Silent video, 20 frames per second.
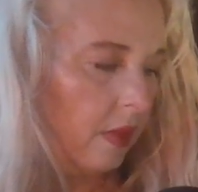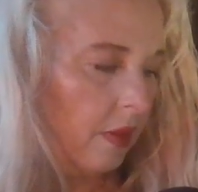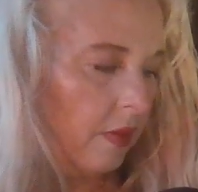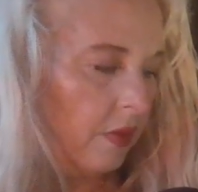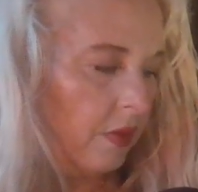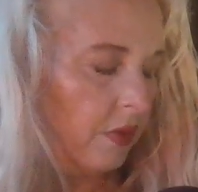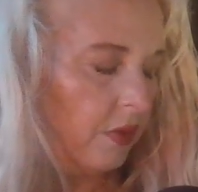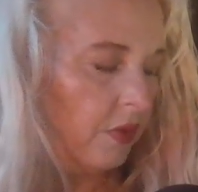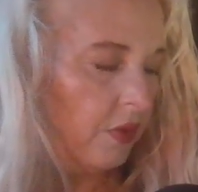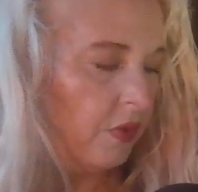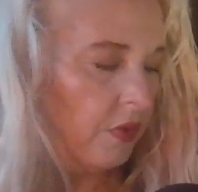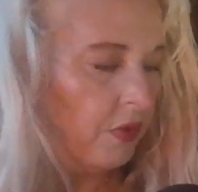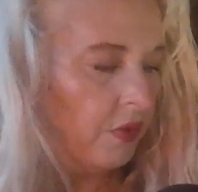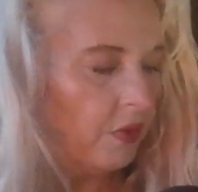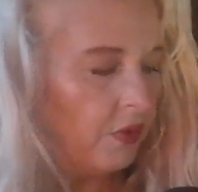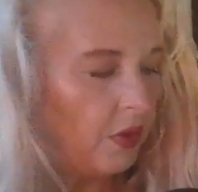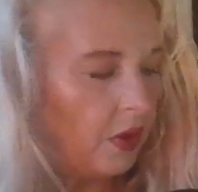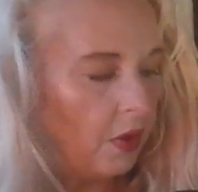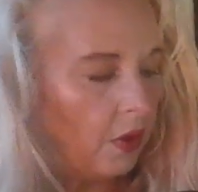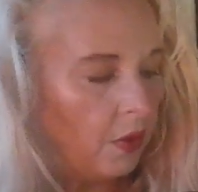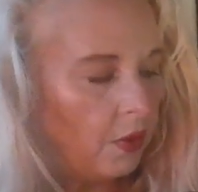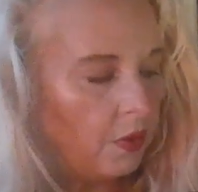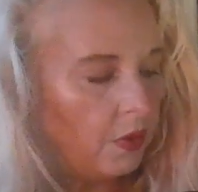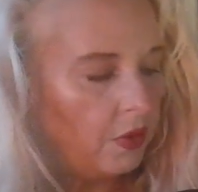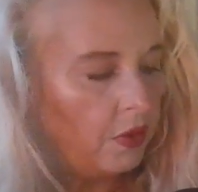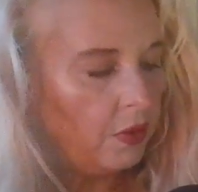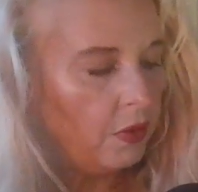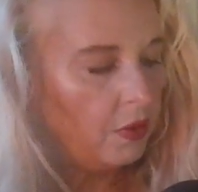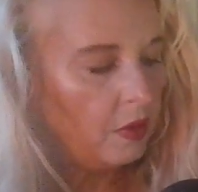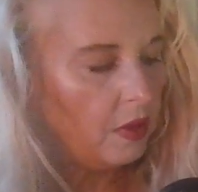So
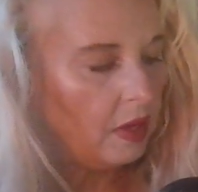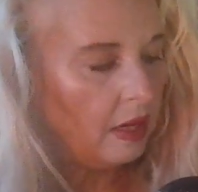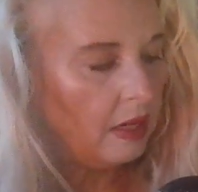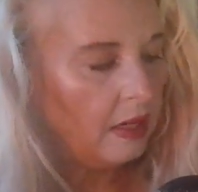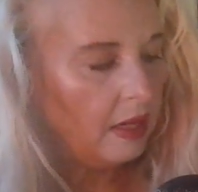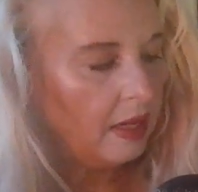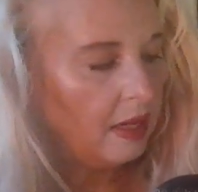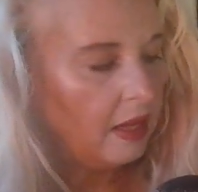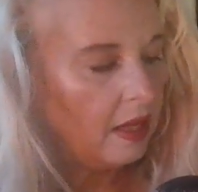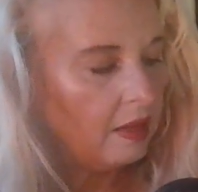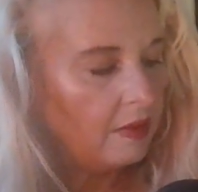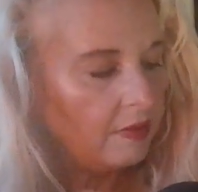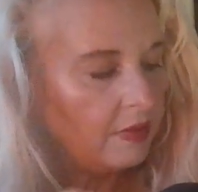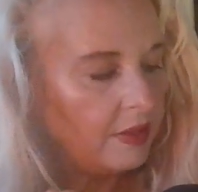you kind of had